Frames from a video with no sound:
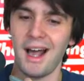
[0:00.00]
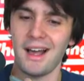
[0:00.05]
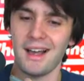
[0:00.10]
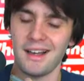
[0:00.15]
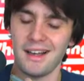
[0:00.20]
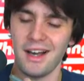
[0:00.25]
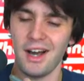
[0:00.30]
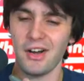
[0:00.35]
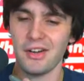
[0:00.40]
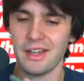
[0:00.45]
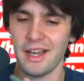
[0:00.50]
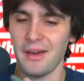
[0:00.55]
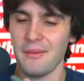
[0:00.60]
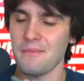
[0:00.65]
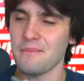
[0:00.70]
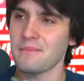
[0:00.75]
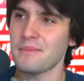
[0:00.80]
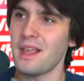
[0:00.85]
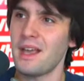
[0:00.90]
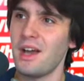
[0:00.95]
Ah, okay.
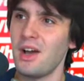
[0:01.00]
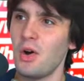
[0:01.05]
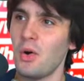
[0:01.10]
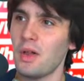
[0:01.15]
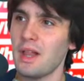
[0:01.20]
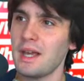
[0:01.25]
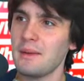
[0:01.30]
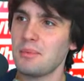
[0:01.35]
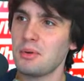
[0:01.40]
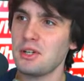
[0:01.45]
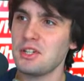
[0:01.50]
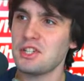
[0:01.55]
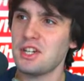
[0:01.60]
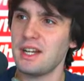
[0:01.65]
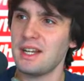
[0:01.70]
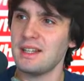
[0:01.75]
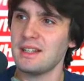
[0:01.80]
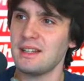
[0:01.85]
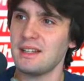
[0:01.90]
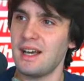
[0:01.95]
Well, I
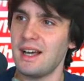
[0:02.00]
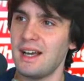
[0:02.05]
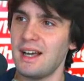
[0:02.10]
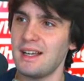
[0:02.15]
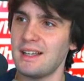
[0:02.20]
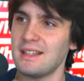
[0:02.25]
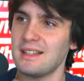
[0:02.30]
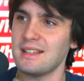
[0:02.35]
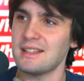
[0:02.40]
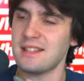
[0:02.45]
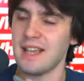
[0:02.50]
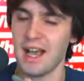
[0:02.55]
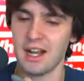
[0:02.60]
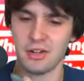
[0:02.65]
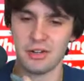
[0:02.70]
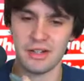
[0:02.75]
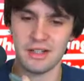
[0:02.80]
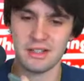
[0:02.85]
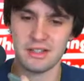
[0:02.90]
appreciate it, Zachary.